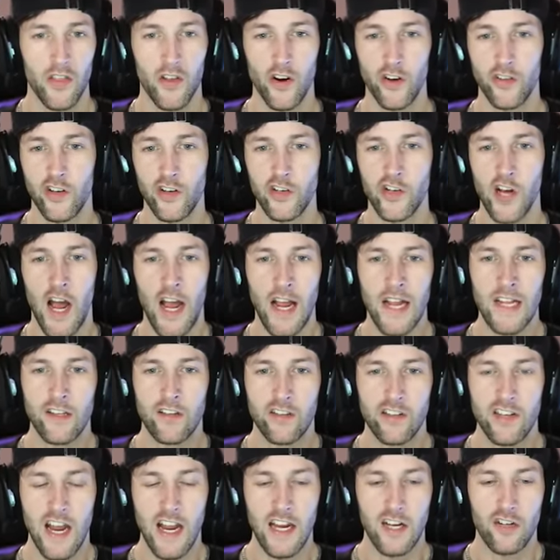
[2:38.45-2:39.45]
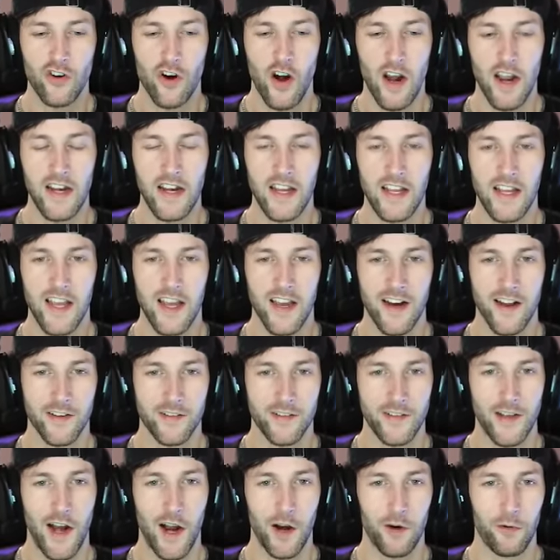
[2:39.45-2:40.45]
There's a giant snake trying to get
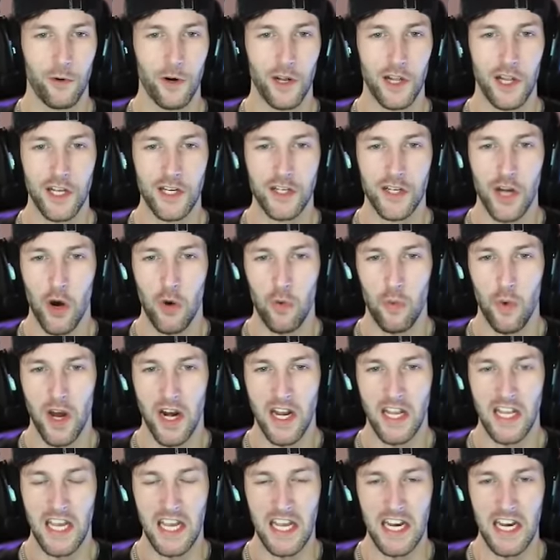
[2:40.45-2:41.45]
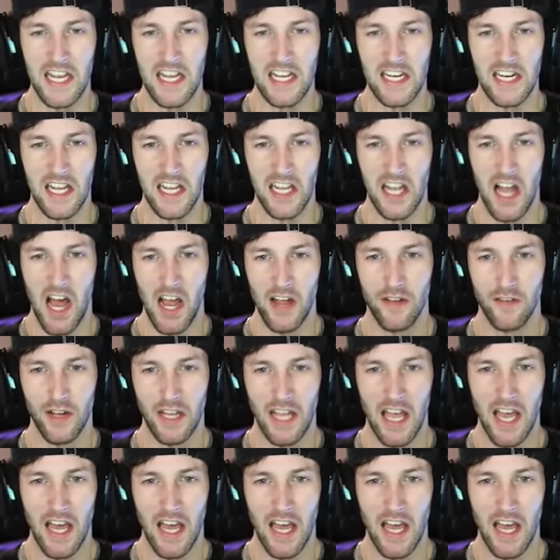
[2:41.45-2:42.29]
us, and I really don't want to get eaten alive